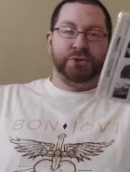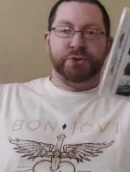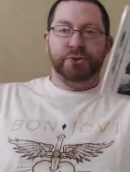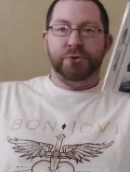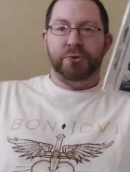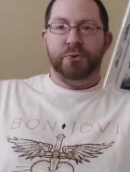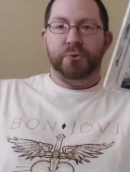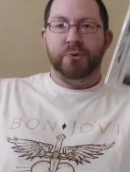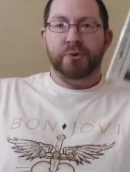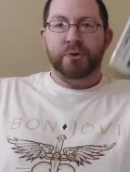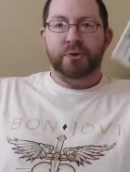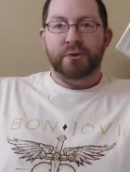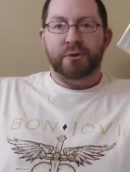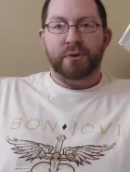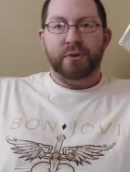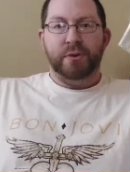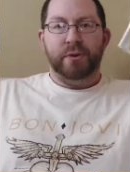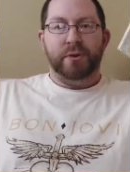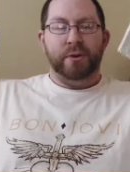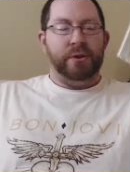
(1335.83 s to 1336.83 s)
to
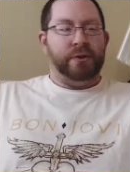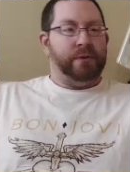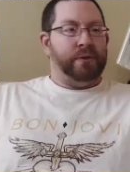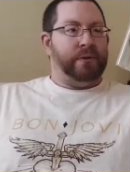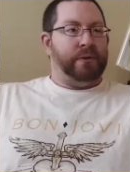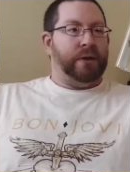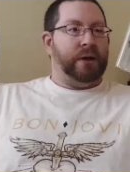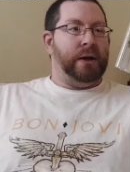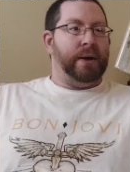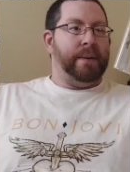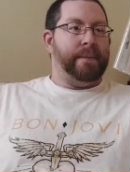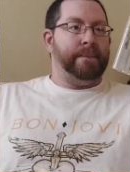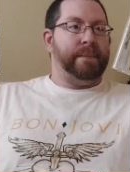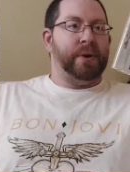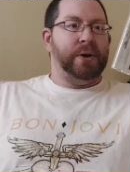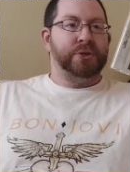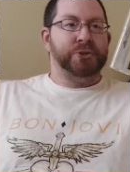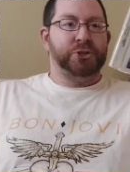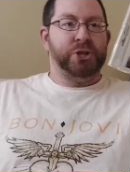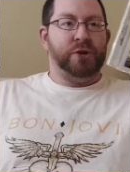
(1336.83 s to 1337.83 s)
uh,
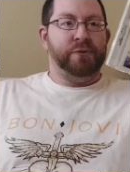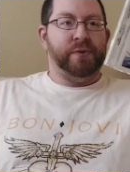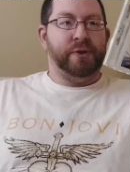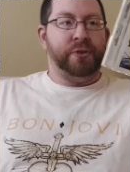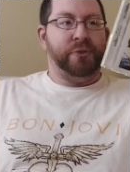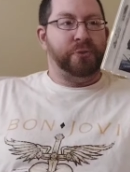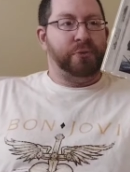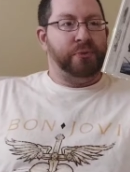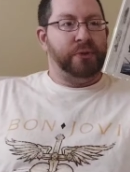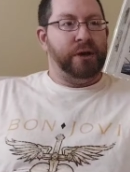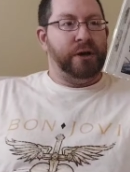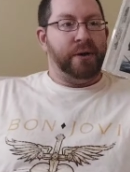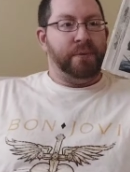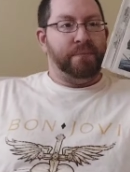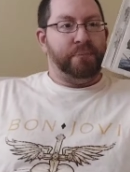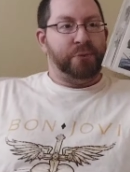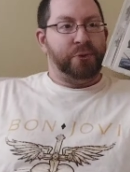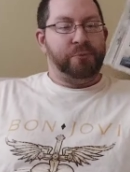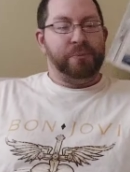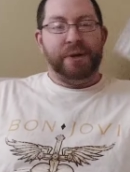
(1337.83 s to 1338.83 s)
Bon Jovi um,
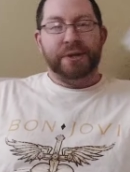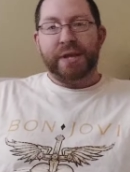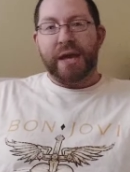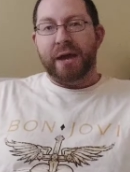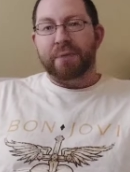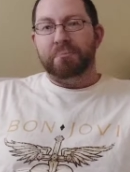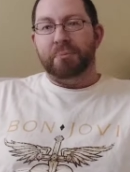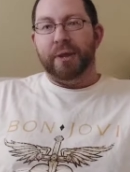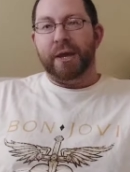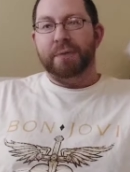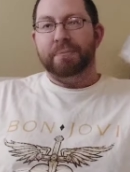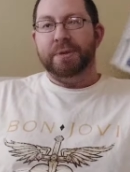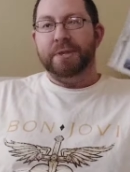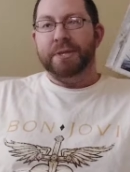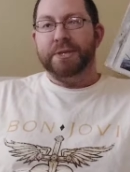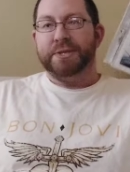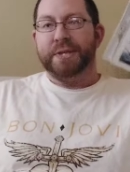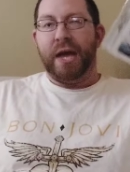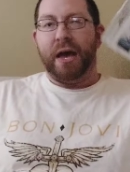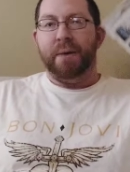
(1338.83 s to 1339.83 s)
through my dad playing me
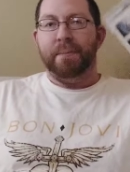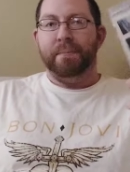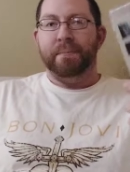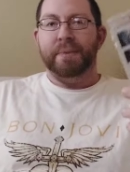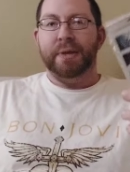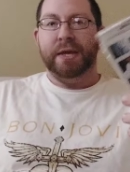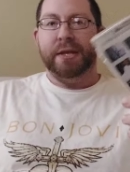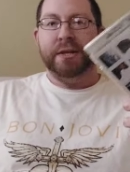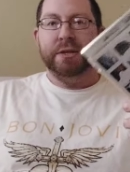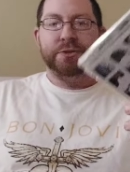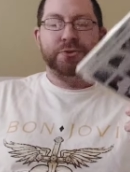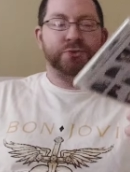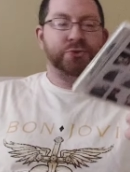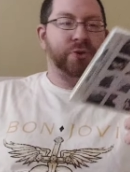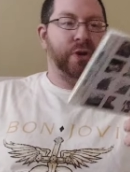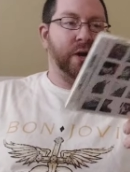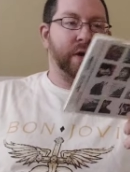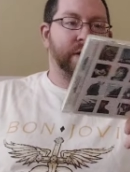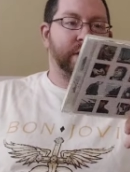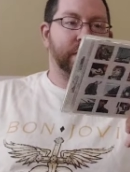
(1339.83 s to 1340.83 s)
this album in his
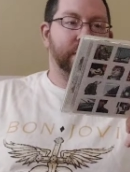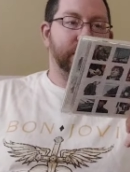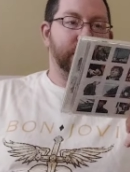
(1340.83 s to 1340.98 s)
truck.